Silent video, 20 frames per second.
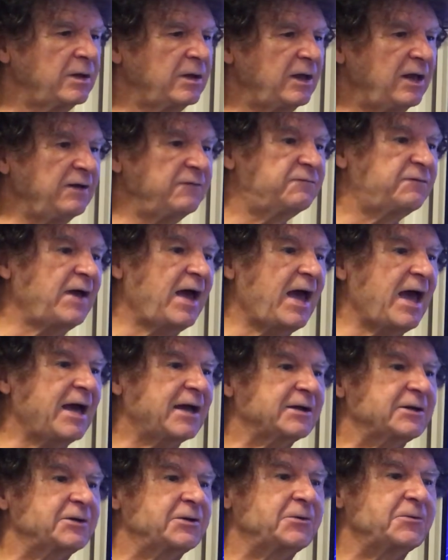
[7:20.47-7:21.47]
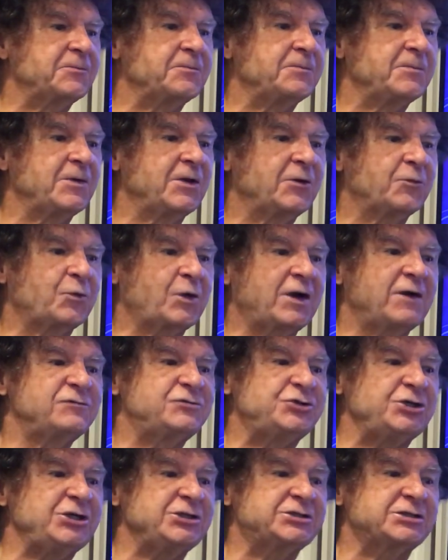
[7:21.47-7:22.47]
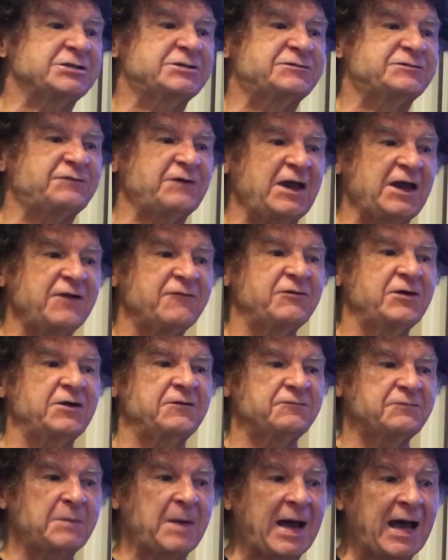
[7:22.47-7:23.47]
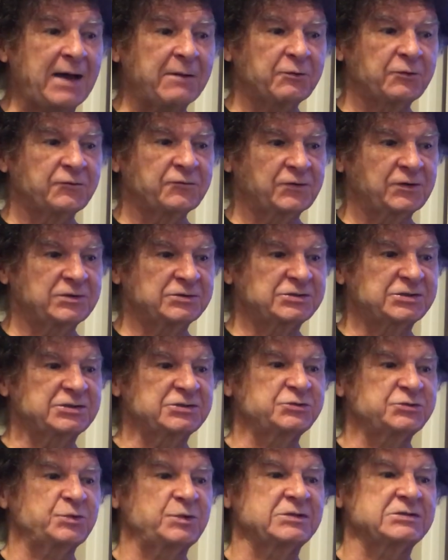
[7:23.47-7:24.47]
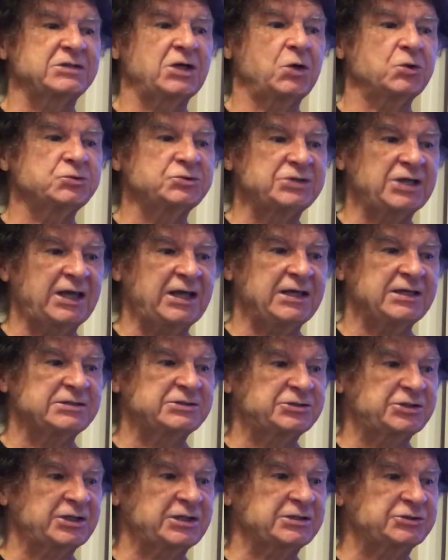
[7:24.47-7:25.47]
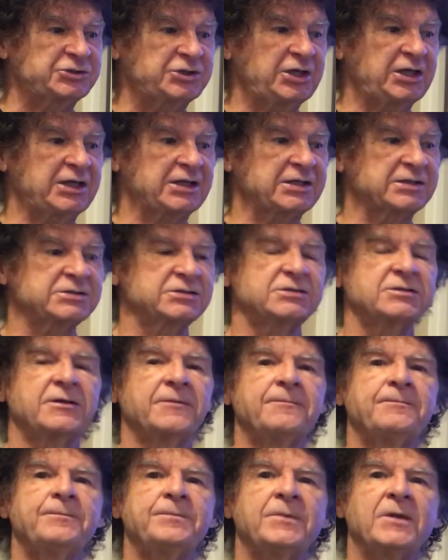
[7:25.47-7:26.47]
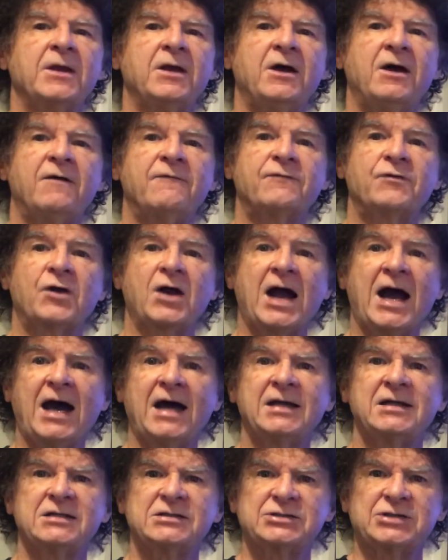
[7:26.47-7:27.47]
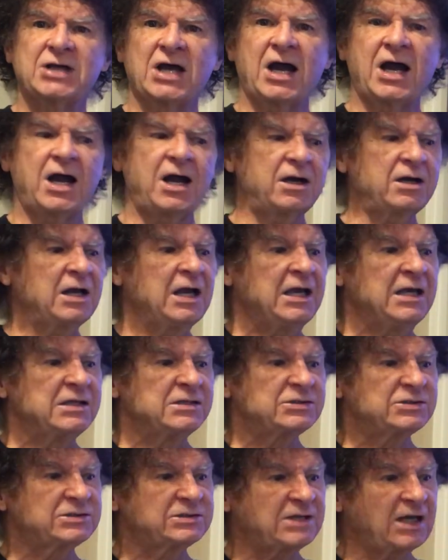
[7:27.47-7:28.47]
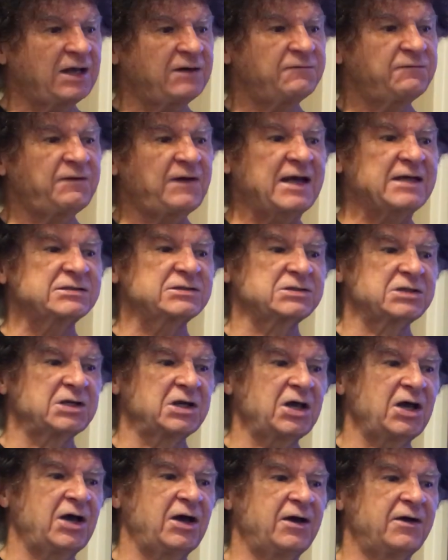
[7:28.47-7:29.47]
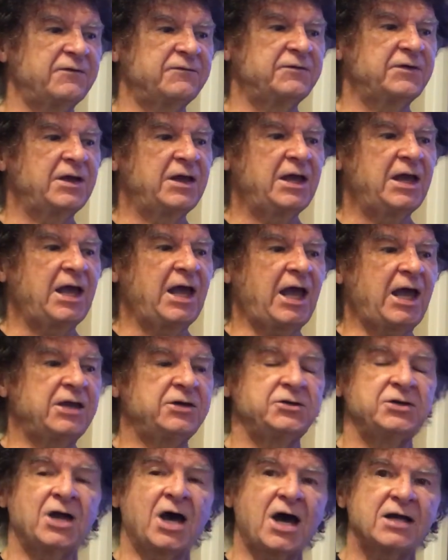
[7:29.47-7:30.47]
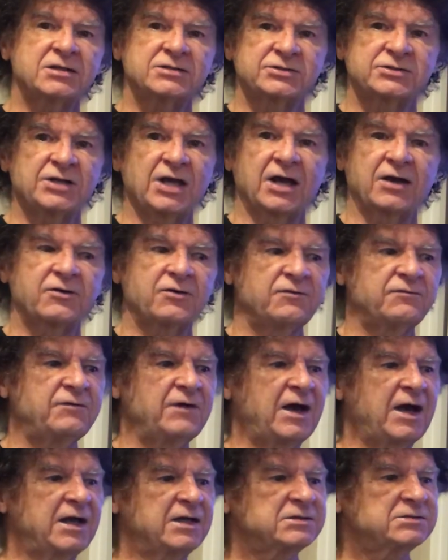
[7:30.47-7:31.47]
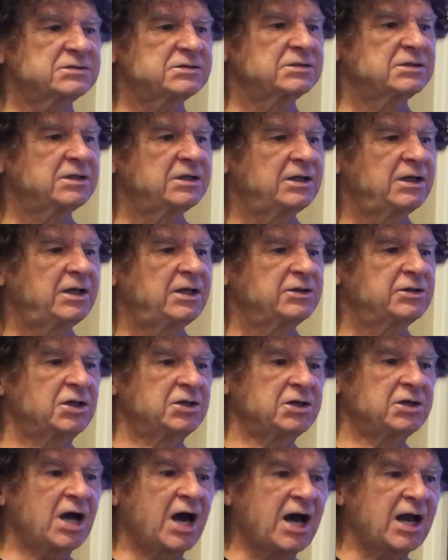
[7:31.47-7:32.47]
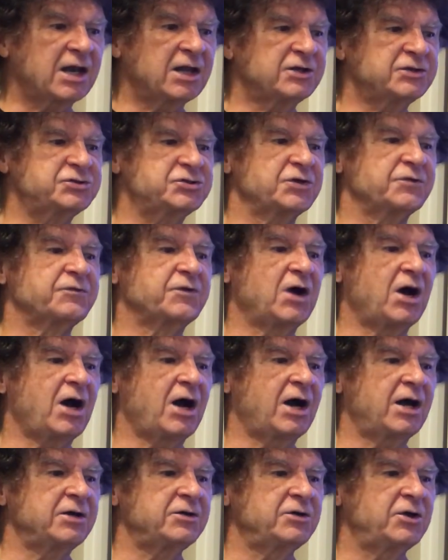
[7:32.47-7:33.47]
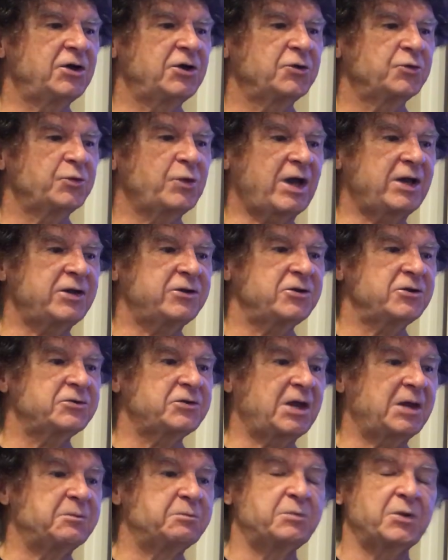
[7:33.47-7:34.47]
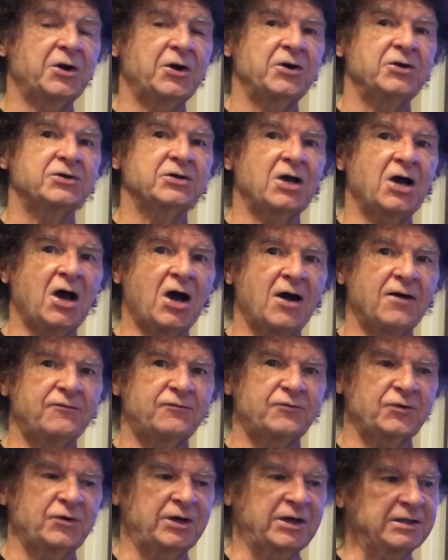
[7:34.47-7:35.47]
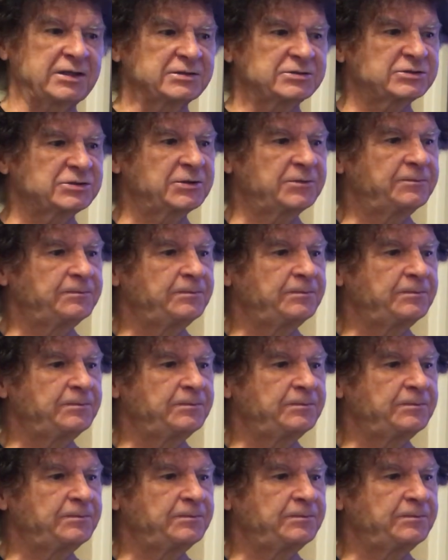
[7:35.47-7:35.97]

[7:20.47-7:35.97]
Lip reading: In fact, one of Jesus' favorite Bible verses was Hosea 6:6. "For I desire steadfast love and not sacrifice, the knowledge of God rather than burnt offerings."